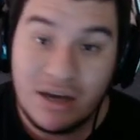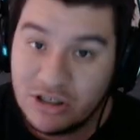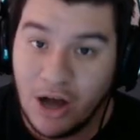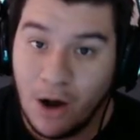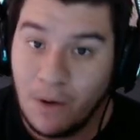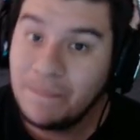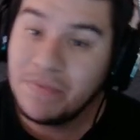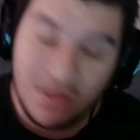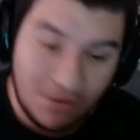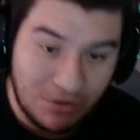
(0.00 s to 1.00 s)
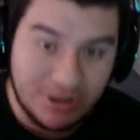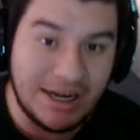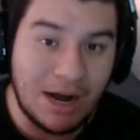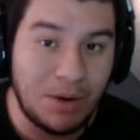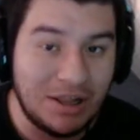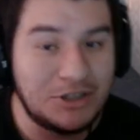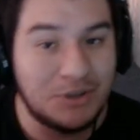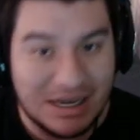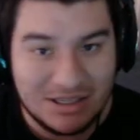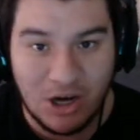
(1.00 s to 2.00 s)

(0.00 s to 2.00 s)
So the first thing I want to let you guys